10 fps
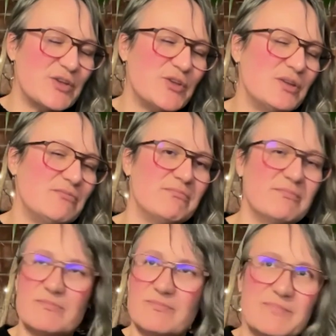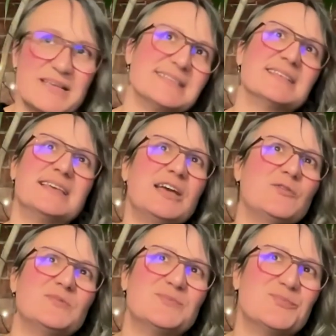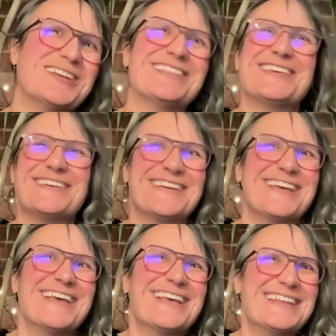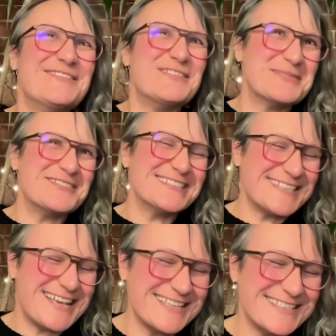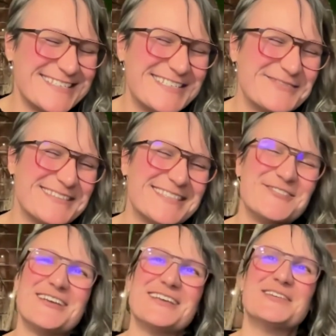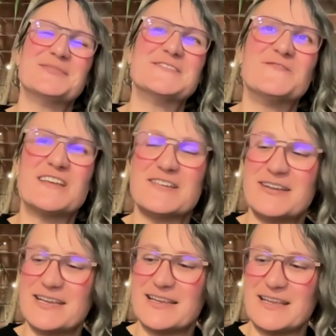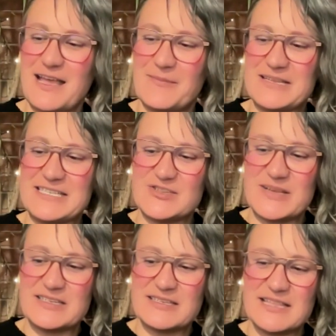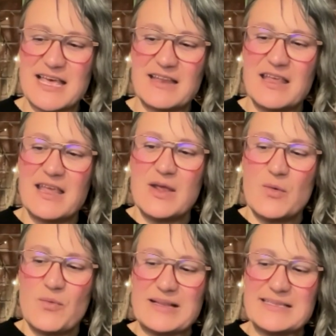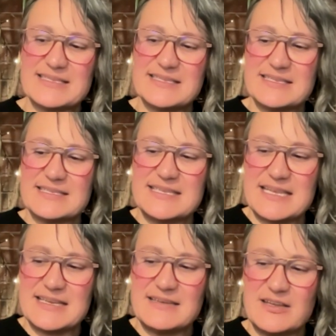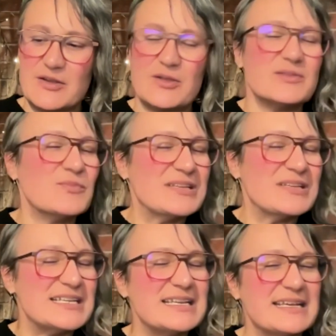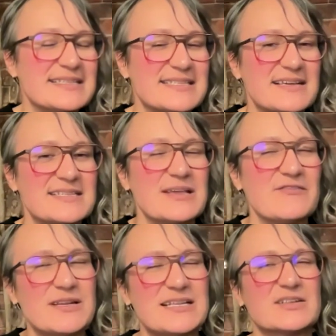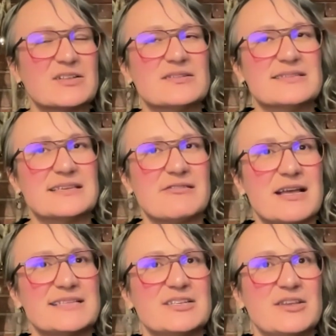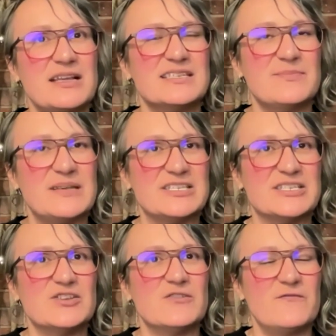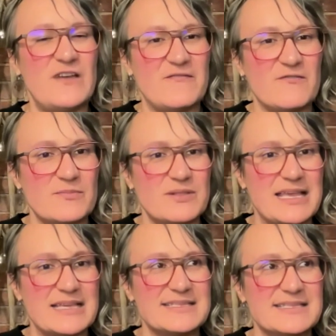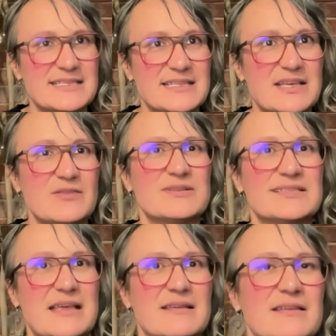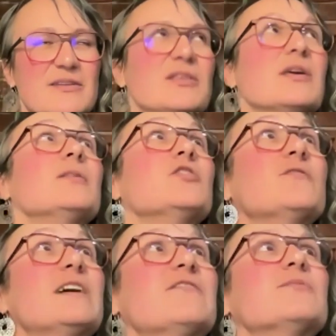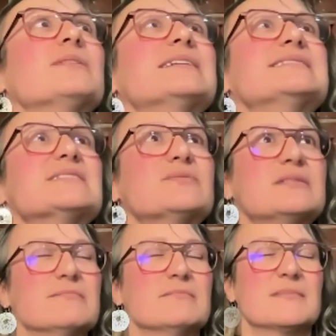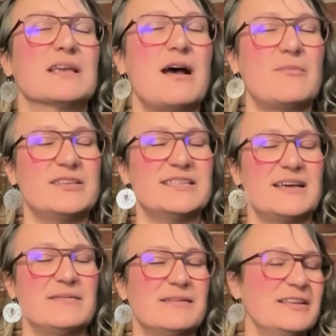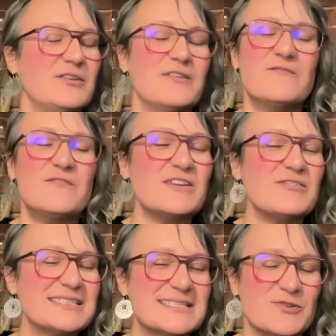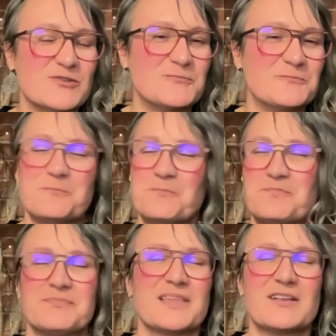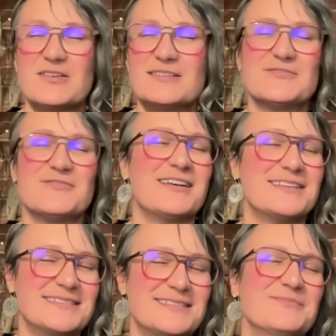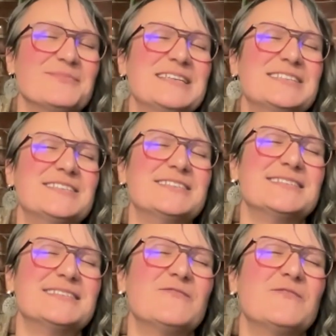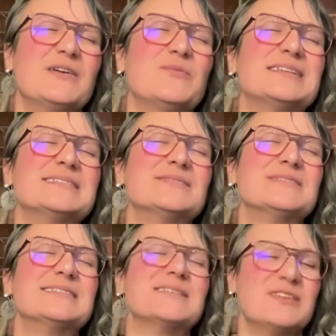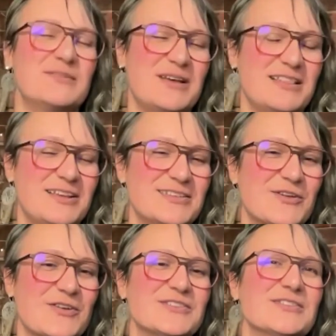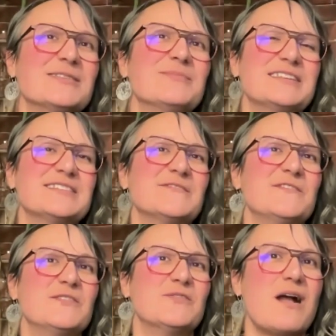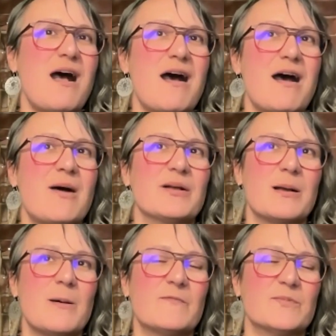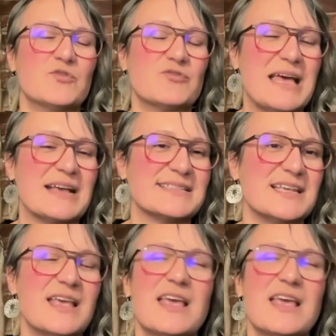who basically helped bring the Living Building Challenge to Australia, who was very instrumental in that. Once said, we did an exercise where everyone had to close their eyes and you had to picture your favorite place that was, your favorite place that would calm you down, very small. Close your eyes, picture yourself. Where's somewhere you might like to go to that makes you feel calm and comfortable, relaxed.